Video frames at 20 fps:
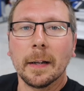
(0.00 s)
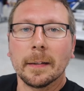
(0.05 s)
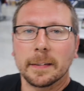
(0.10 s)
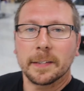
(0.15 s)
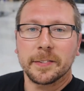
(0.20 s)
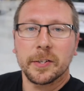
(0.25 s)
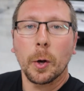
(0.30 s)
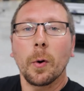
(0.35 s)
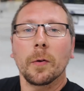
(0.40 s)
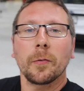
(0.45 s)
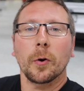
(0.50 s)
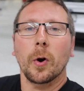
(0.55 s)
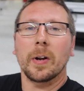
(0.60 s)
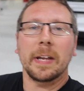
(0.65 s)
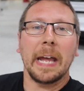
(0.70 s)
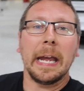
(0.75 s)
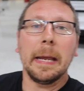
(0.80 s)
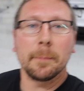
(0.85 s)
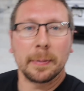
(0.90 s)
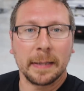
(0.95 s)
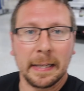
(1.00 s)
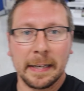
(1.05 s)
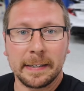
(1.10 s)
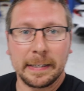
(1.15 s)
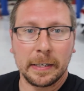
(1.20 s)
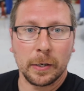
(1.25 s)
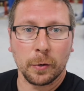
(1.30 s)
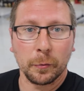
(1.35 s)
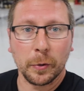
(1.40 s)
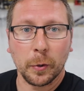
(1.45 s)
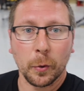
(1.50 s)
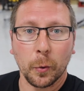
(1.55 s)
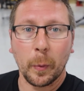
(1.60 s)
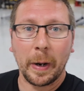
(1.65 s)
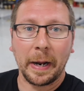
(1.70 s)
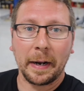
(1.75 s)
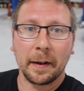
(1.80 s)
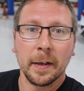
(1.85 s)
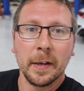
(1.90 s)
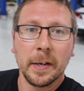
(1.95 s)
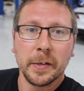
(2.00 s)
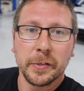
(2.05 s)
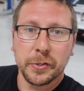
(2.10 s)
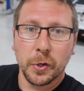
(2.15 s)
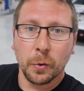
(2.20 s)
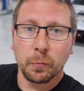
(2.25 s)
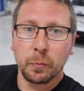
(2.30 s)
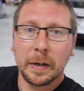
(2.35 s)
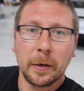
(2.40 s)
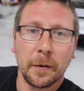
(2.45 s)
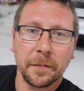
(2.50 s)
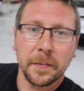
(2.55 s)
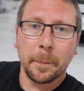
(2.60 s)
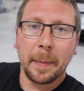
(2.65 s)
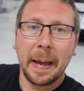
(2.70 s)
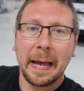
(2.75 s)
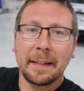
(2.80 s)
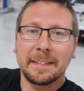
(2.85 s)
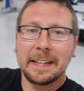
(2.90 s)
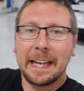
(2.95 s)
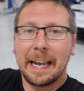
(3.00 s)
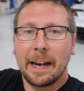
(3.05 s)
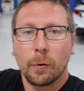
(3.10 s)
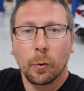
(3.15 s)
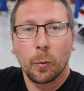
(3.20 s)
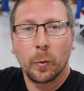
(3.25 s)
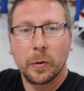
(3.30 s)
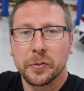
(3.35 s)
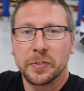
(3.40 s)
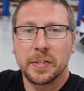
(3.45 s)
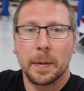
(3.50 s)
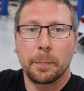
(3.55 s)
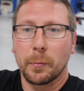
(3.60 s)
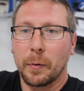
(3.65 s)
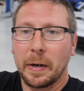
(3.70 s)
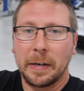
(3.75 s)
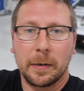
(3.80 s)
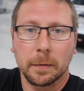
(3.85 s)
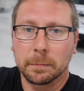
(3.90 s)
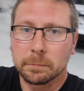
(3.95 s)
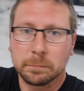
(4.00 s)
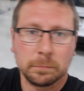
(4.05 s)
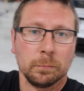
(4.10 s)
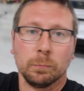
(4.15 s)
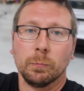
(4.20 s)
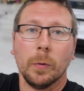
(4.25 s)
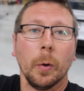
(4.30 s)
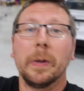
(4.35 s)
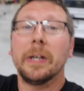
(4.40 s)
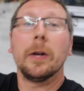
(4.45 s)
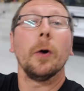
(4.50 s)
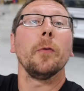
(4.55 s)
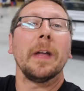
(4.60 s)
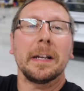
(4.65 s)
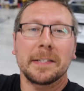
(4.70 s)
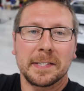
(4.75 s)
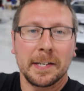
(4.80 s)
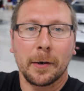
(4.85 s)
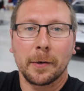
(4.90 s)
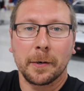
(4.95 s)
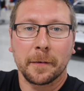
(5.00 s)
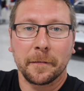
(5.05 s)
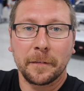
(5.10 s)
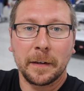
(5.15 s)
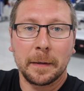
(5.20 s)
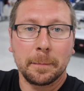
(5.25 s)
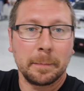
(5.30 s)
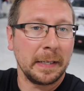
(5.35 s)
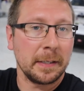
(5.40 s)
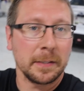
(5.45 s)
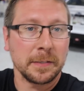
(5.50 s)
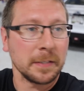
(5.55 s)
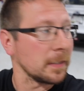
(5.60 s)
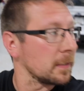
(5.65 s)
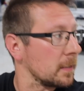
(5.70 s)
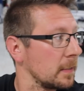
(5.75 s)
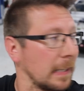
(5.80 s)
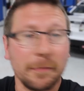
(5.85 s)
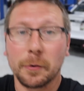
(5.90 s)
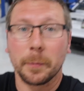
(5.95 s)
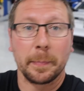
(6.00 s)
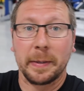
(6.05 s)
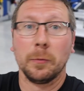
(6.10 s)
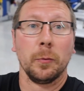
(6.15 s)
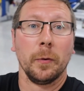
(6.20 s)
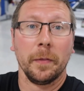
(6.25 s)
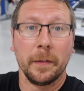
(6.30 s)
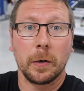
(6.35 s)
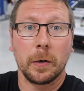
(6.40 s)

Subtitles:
Let's go over our game plan here real quick. So right off the bat, the air oil separator. Well, we know that's not gonna fit because it's never been on